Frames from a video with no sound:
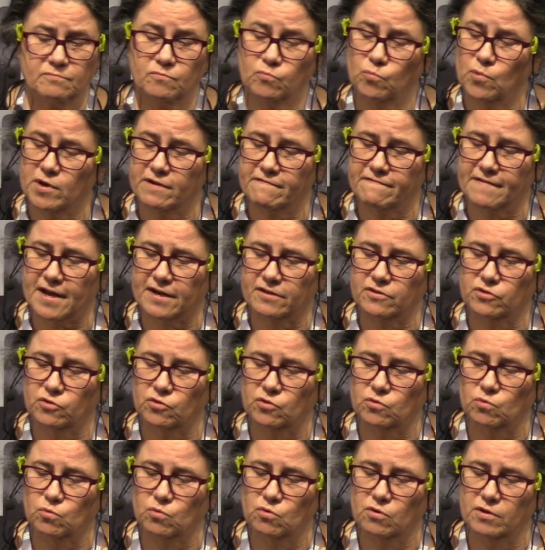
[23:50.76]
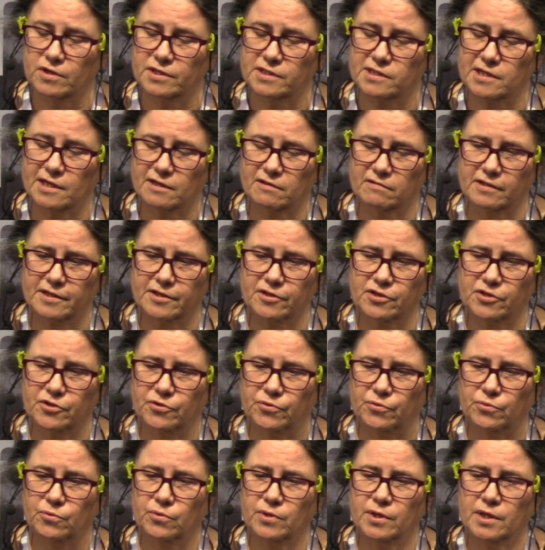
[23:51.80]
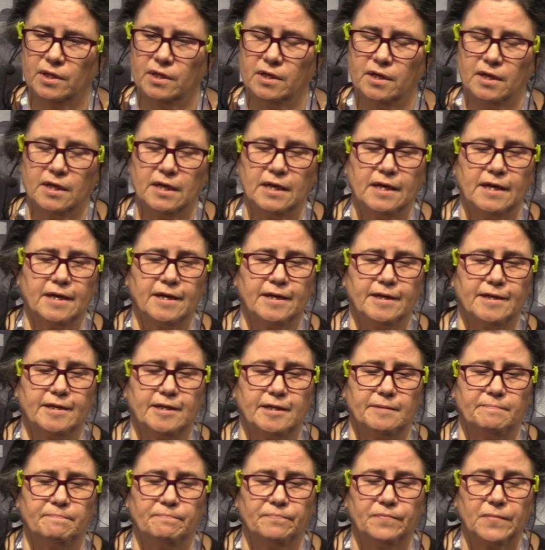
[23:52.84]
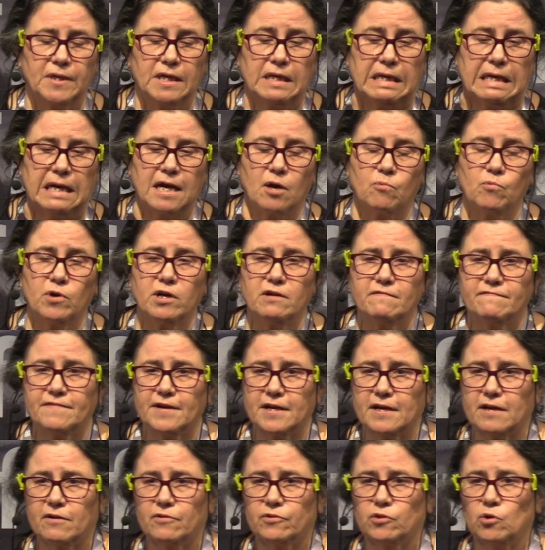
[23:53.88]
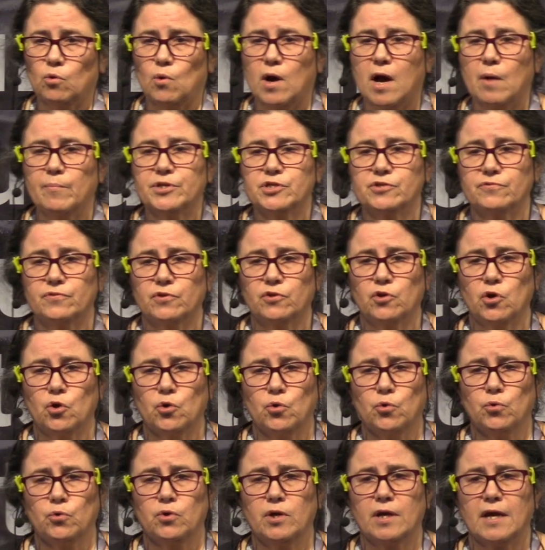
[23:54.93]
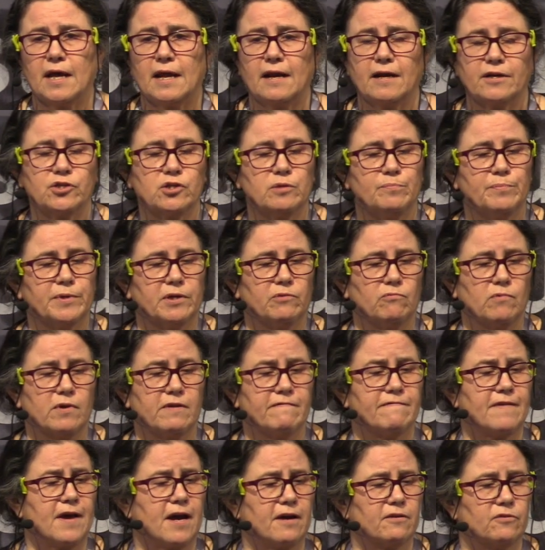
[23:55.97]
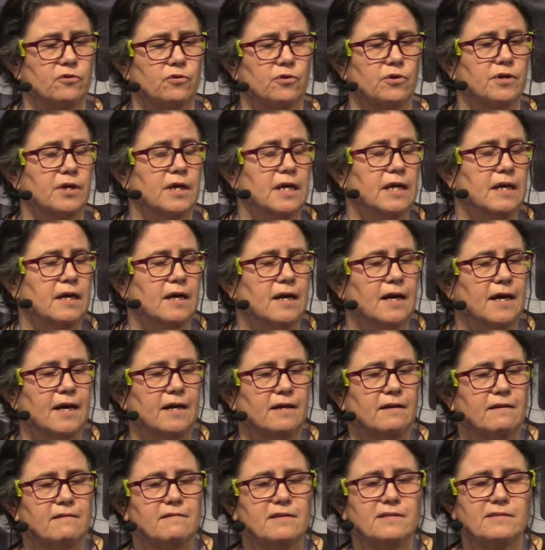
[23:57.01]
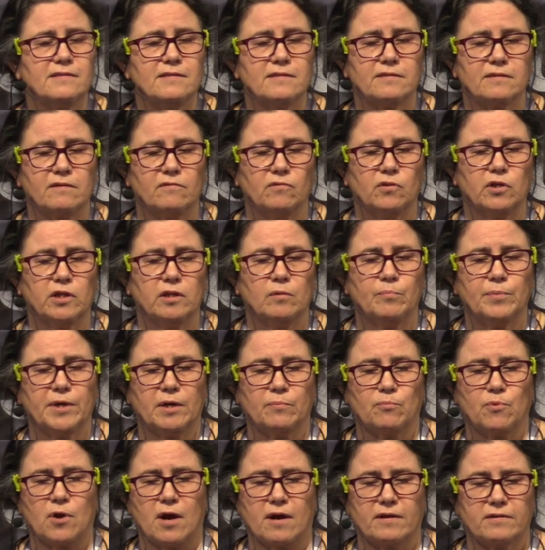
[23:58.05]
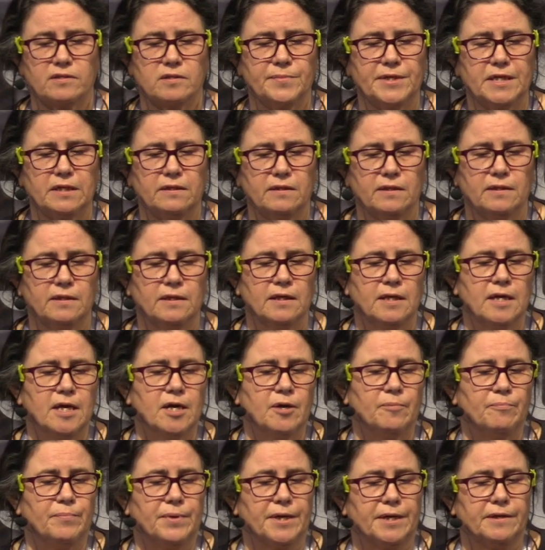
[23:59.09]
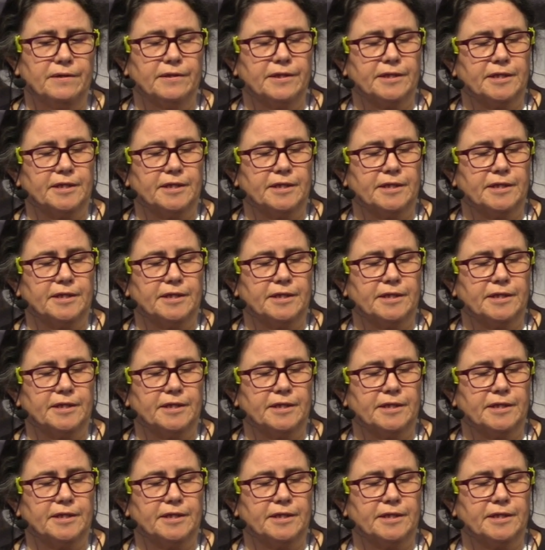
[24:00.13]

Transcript: refactored or entirely new. I wanted to find out, though, how much of the code had actually been refactored. And this is a little bit approximate, but